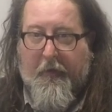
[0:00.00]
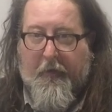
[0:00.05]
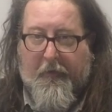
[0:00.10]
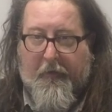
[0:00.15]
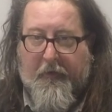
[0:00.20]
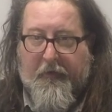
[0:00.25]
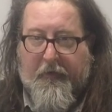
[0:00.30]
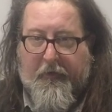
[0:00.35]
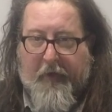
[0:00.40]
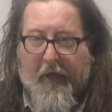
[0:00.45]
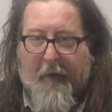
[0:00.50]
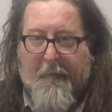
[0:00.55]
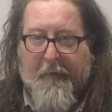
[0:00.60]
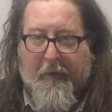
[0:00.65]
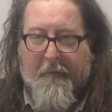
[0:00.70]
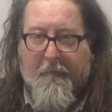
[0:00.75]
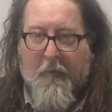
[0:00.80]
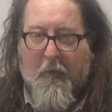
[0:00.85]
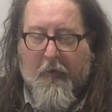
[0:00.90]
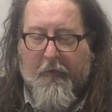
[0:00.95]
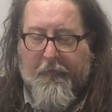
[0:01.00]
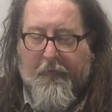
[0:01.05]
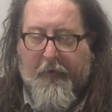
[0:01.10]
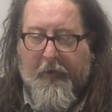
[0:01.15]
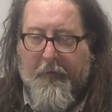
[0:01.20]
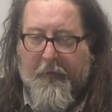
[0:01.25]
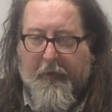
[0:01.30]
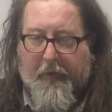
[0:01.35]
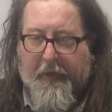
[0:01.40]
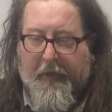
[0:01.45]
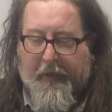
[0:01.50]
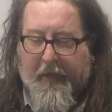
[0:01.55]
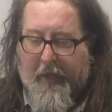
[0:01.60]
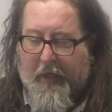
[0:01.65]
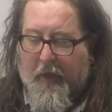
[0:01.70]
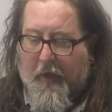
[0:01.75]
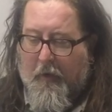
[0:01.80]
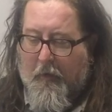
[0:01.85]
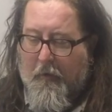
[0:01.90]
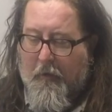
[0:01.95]
that this is happening more frequently
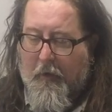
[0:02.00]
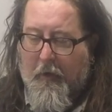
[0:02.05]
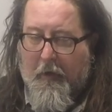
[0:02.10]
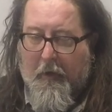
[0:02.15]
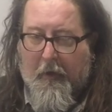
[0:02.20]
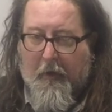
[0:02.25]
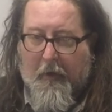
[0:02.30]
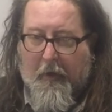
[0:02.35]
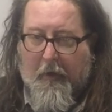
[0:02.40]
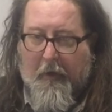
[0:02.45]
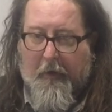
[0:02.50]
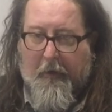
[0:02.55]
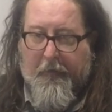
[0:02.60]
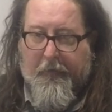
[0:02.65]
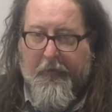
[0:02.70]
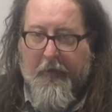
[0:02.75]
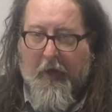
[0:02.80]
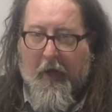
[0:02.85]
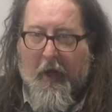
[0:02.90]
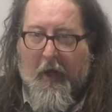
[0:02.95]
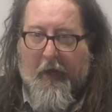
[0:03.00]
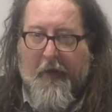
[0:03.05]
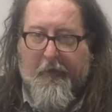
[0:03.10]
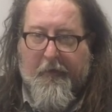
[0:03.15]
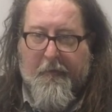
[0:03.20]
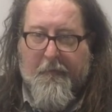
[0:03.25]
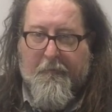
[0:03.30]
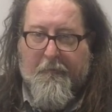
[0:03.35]
now uh, is not